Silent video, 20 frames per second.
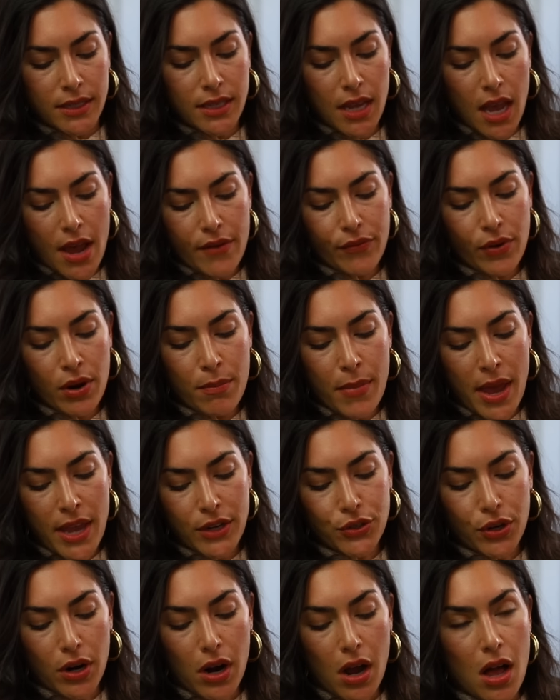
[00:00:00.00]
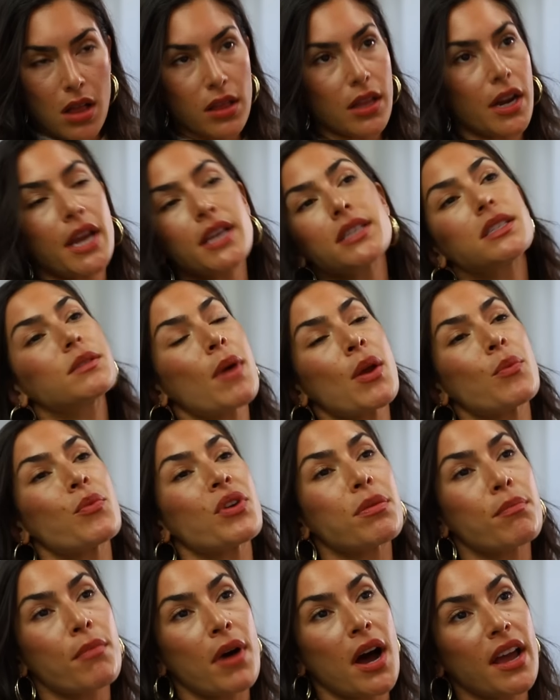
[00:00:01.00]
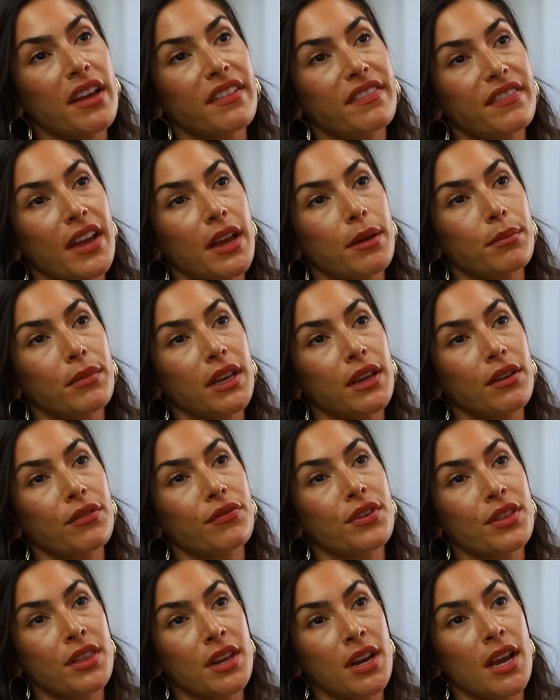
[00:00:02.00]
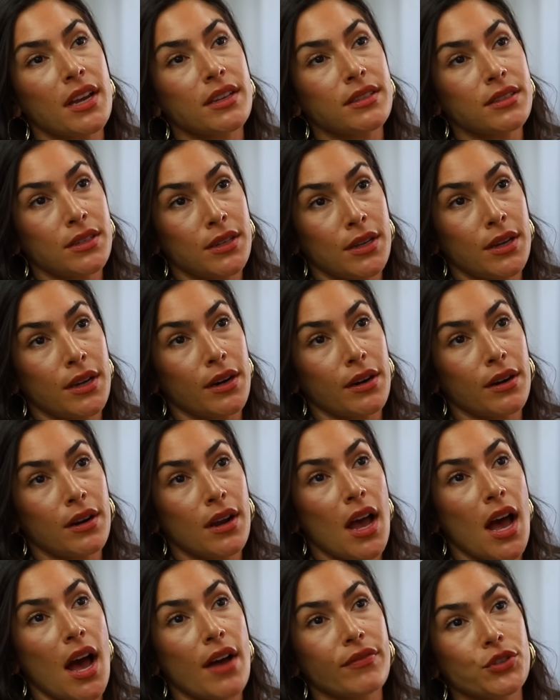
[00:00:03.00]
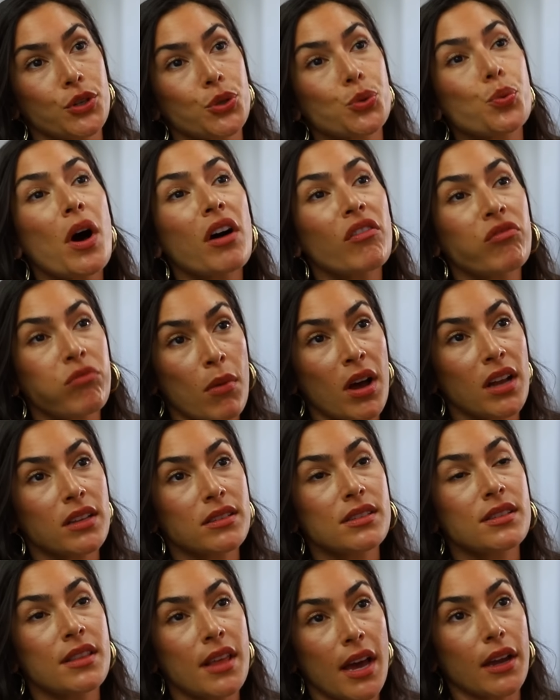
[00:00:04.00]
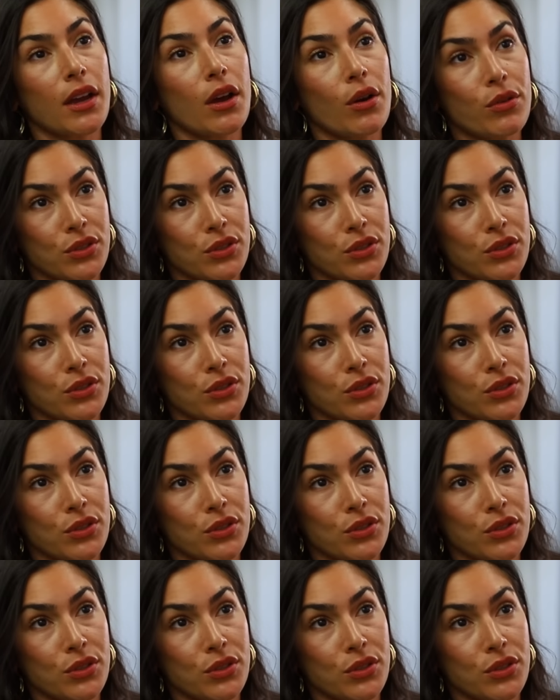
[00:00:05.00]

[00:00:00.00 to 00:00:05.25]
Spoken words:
is every major holiday spent with my family for the next year. After 12 months, that